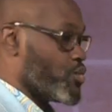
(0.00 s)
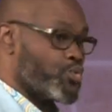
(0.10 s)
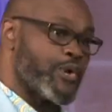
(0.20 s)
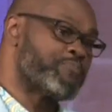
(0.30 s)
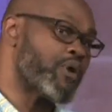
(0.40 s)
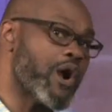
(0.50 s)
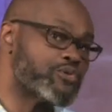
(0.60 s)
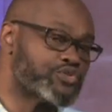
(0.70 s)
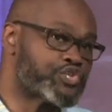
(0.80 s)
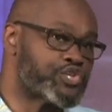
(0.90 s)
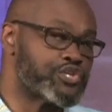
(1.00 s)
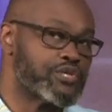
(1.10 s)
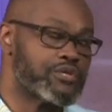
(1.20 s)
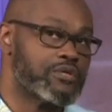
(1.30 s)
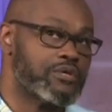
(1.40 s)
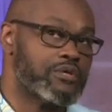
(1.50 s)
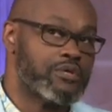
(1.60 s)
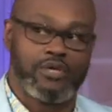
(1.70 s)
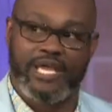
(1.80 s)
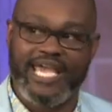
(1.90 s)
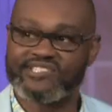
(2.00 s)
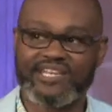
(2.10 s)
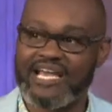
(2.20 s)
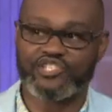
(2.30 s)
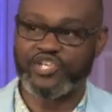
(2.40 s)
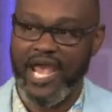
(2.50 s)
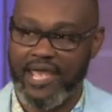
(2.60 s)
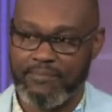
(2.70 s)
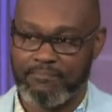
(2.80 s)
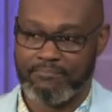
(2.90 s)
Reproach is not shame.